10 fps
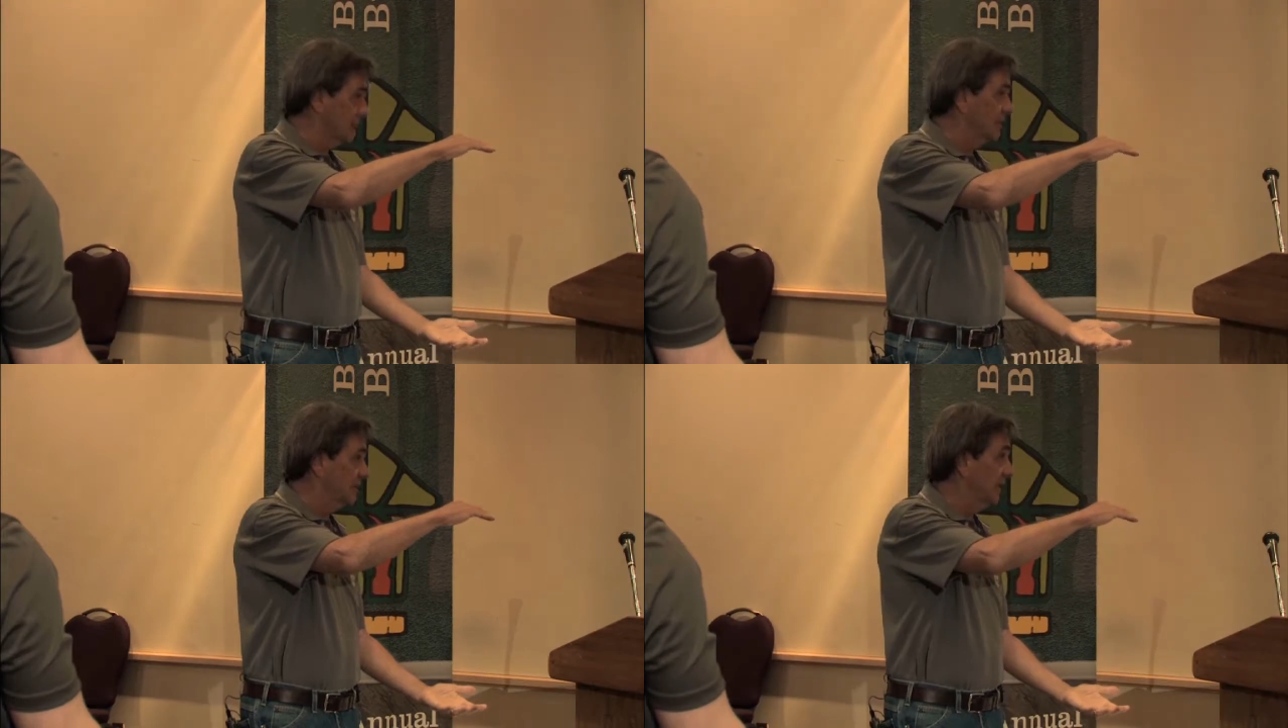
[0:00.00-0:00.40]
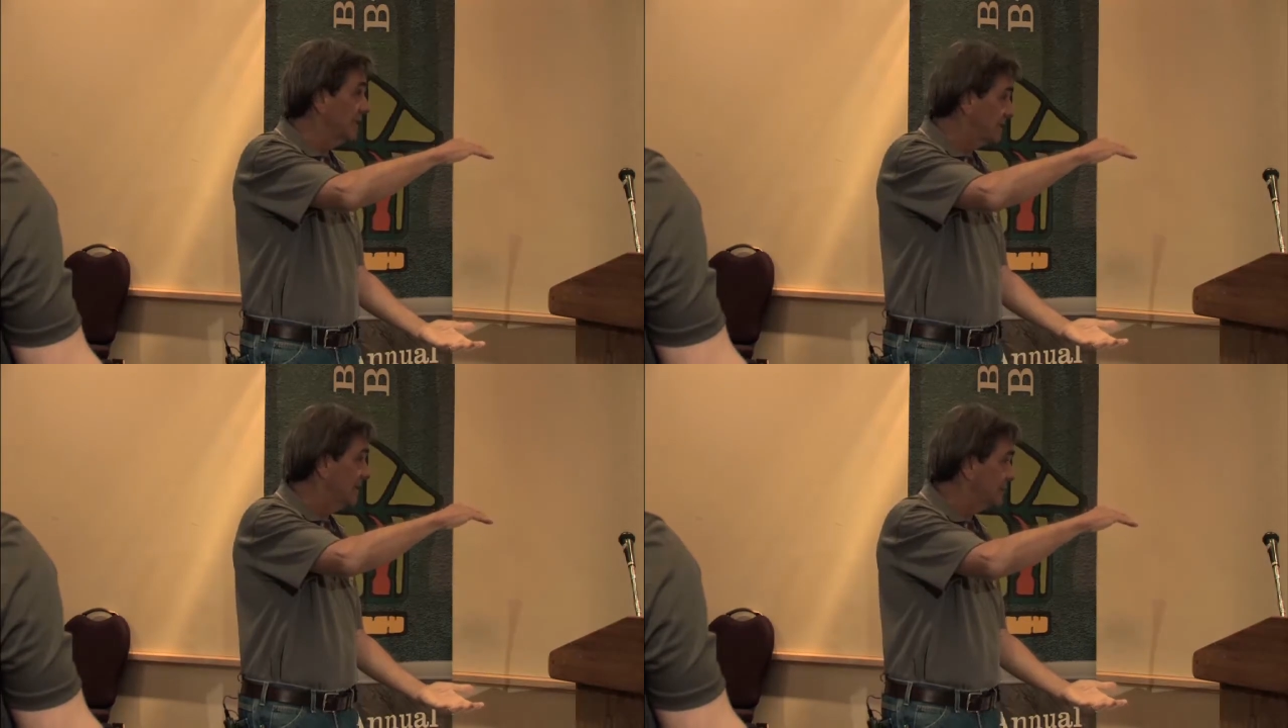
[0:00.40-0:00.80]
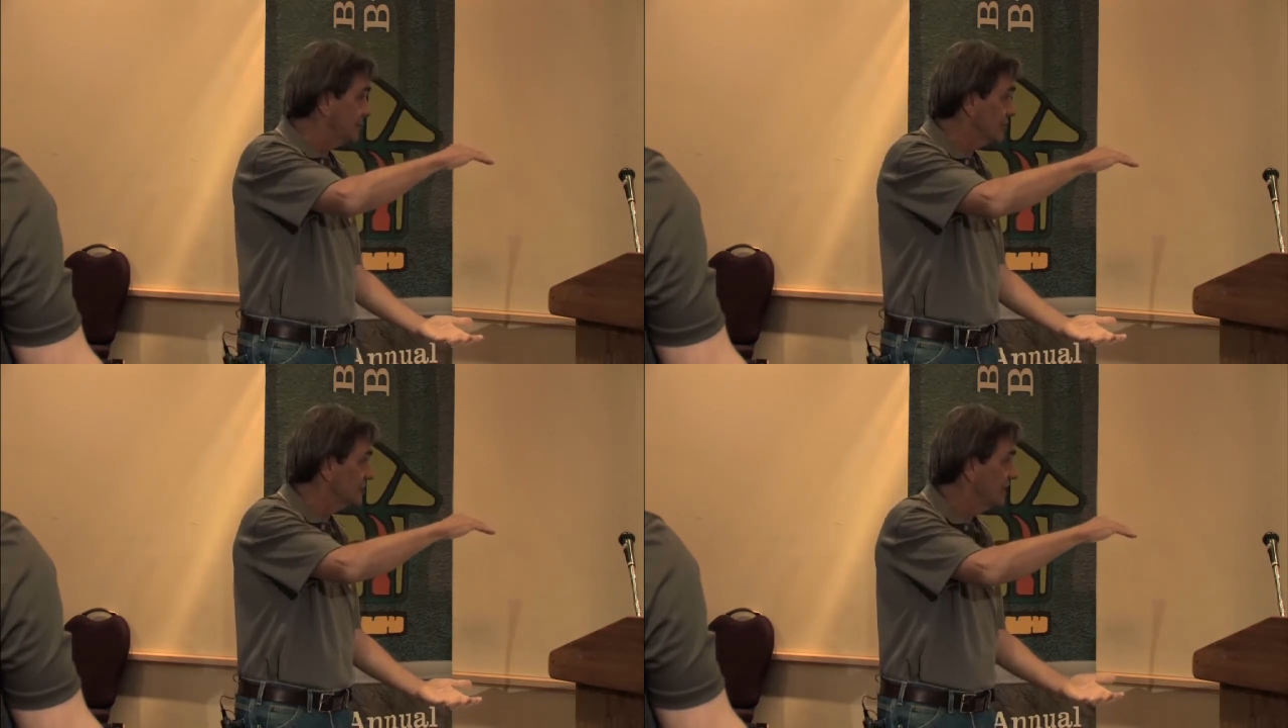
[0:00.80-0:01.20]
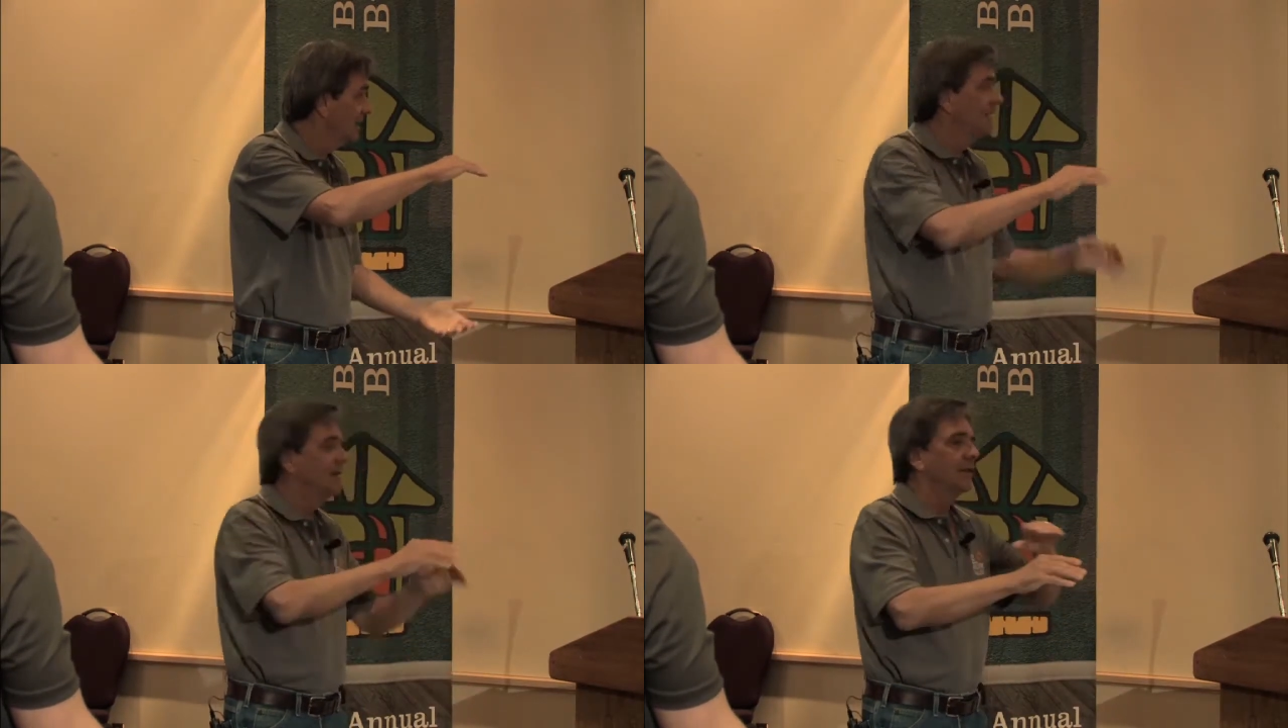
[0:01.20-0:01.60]
And we'll talk about noise
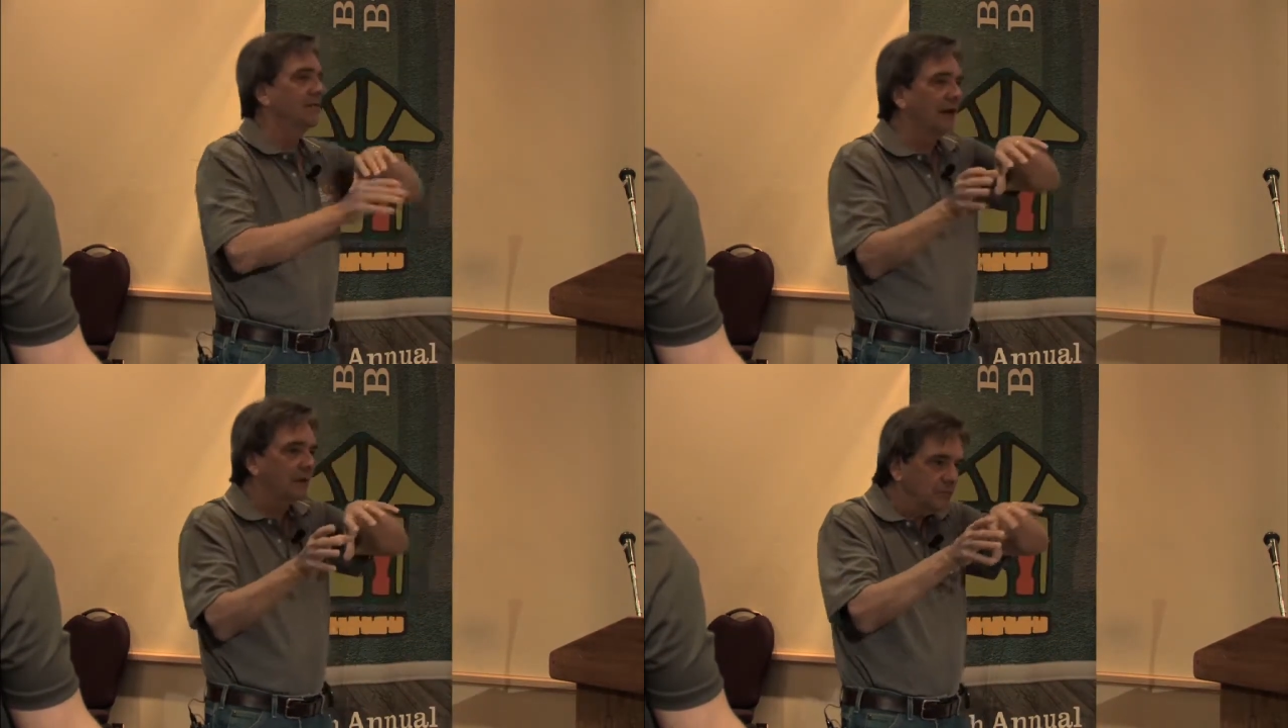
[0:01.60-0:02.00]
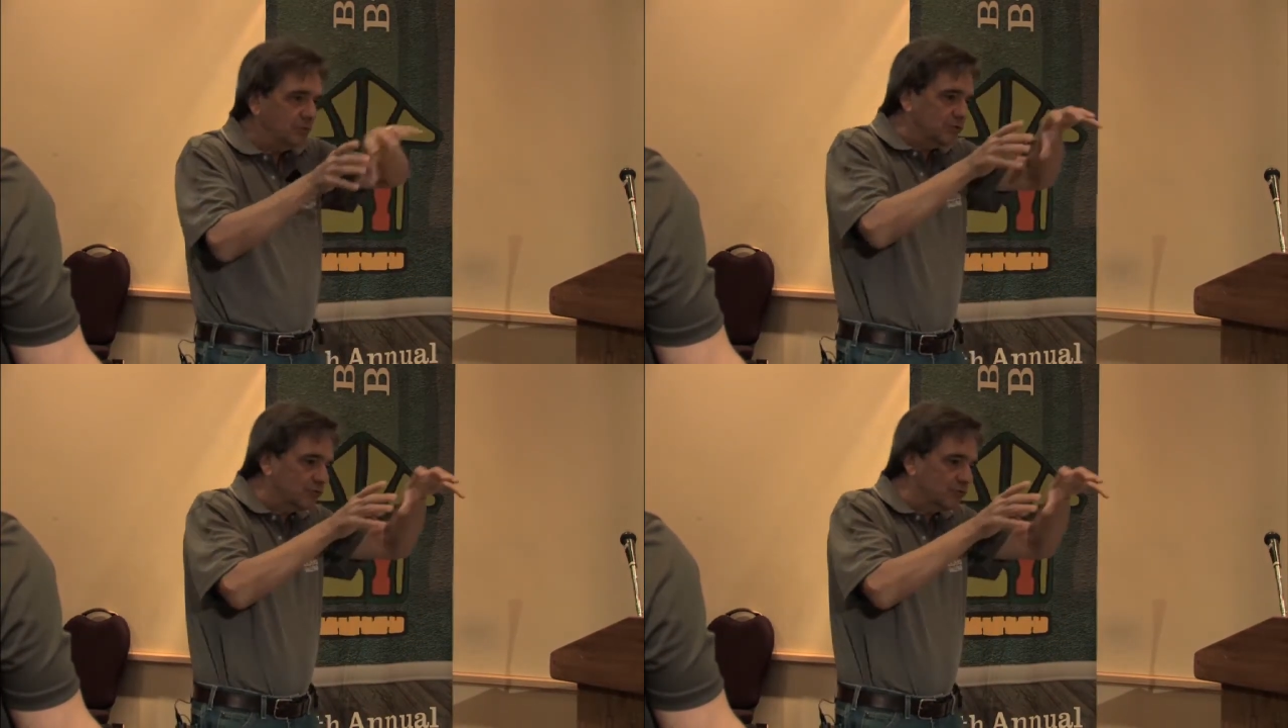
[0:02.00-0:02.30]
later, which also gets